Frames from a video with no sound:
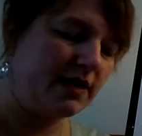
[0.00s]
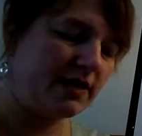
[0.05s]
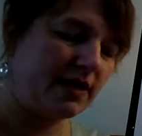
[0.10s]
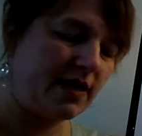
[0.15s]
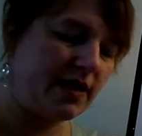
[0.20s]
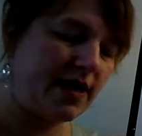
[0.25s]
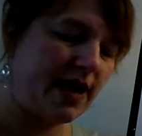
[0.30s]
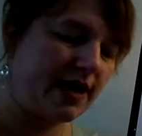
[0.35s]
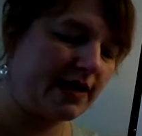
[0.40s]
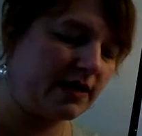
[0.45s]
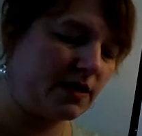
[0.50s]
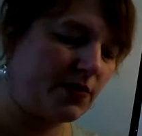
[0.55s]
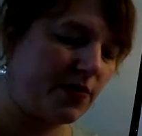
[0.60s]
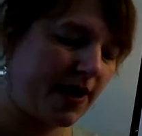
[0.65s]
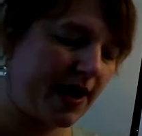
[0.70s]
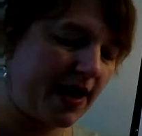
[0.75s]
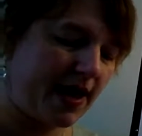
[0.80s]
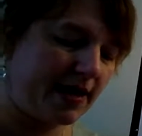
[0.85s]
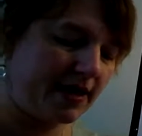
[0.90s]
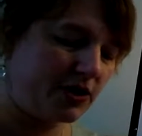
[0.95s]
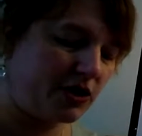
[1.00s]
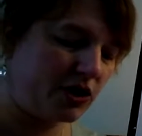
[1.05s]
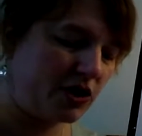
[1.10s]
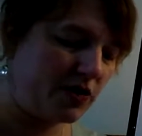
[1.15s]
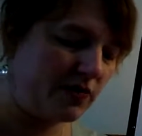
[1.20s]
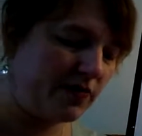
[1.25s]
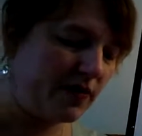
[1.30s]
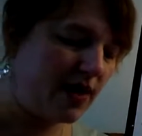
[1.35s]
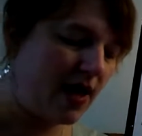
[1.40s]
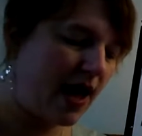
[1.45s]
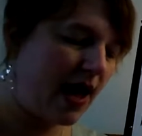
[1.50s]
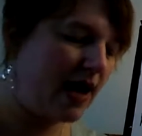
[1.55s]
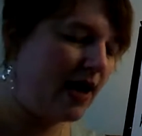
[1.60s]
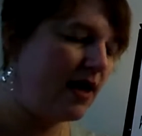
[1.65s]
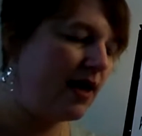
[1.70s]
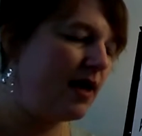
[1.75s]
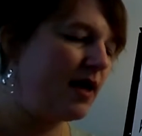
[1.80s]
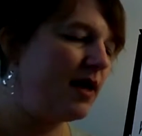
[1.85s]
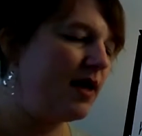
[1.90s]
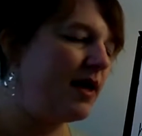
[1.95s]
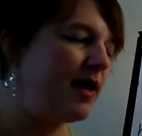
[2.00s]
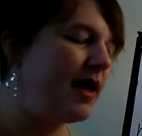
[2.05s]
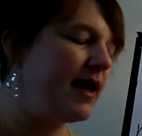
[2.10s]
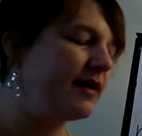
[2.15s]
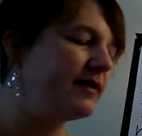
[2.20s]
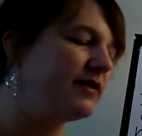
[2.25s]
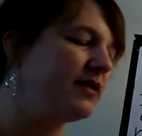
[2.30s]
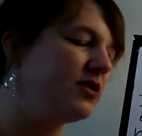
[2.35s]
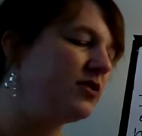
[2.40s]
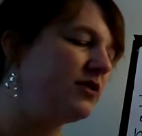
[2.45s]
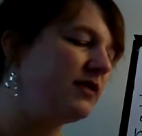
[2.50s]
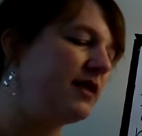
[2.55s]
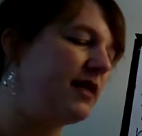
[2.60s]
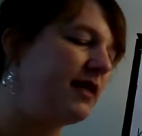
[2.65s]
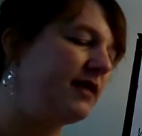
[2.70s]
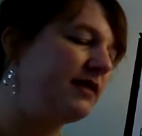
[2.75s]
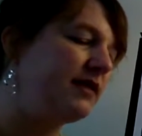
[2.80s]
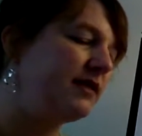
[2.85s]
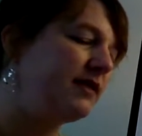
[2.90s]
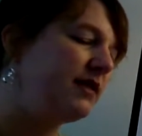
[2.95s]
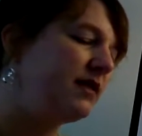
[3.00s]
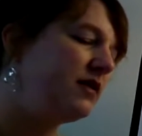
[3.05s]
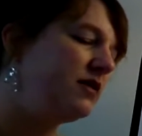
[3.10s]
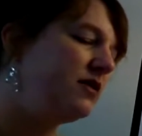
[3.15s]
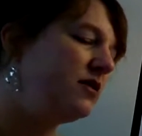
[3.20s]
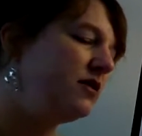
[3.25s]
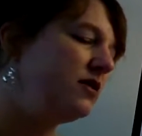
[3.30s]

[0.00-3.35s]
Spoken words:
to the next page, à l'exercice